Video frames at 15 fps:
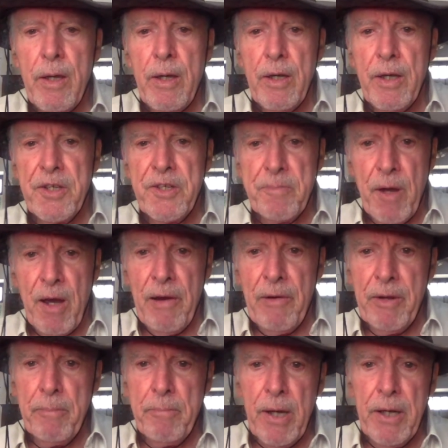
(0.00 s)

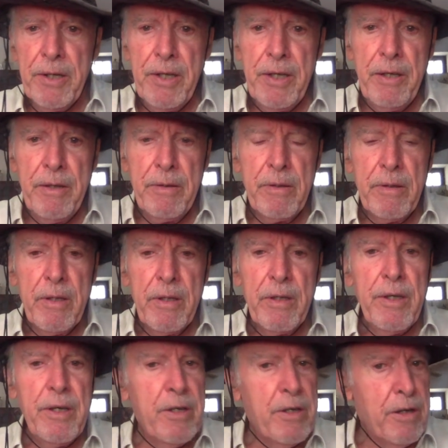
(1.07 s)
Expiring money
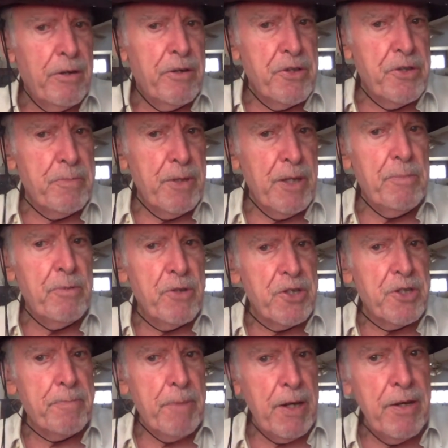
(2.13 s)
encourages people to
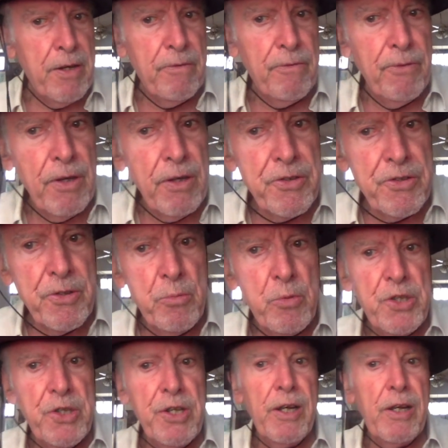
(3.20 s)
spend it faster,
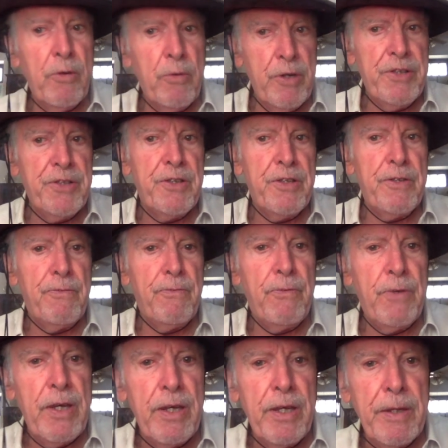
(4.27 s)
which increases
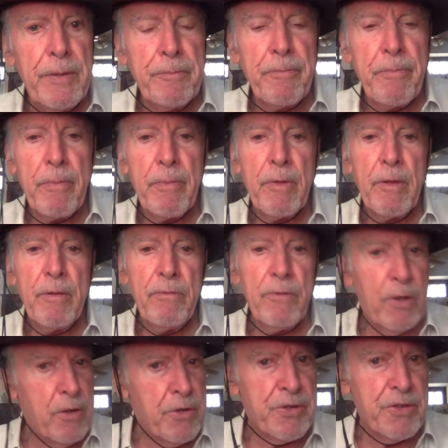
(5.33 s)
V,
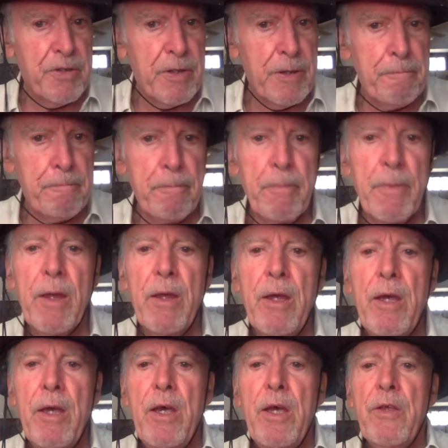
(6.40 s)
velocity.
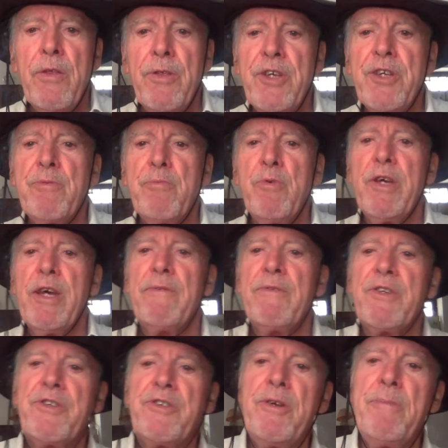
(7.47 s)
This would have a
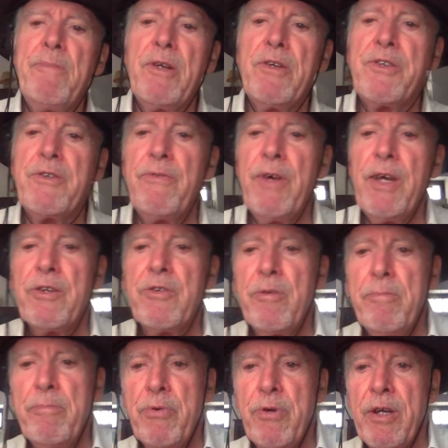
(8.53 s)
stimulus effect
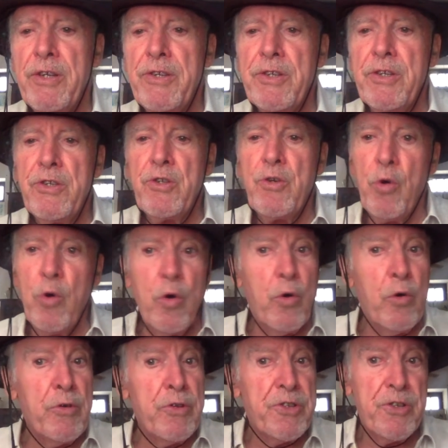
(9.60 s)
on prices
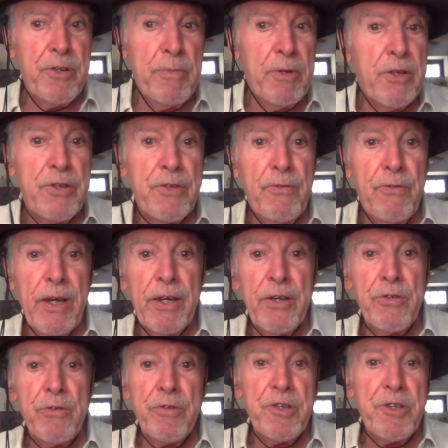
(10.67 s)
or a stimulus
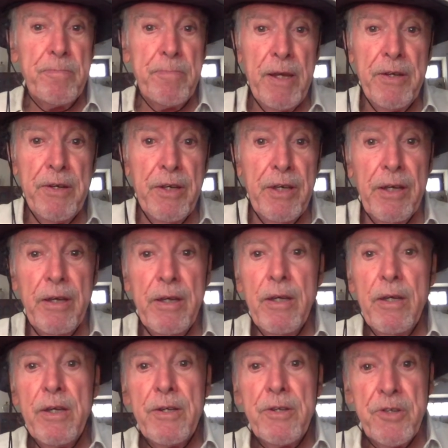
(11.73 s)
effect on spending
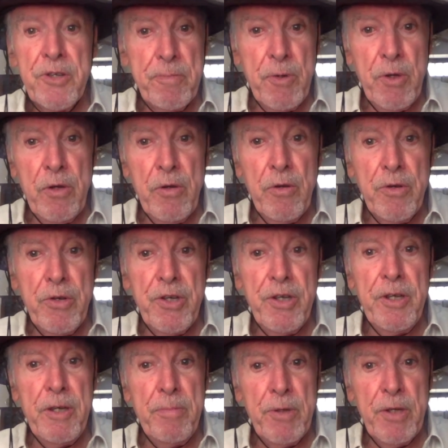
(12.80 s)
to spur on
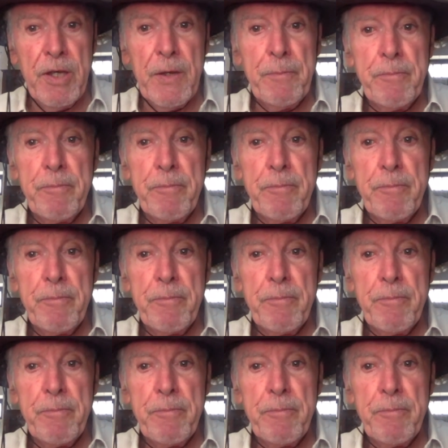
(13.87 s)
GDP.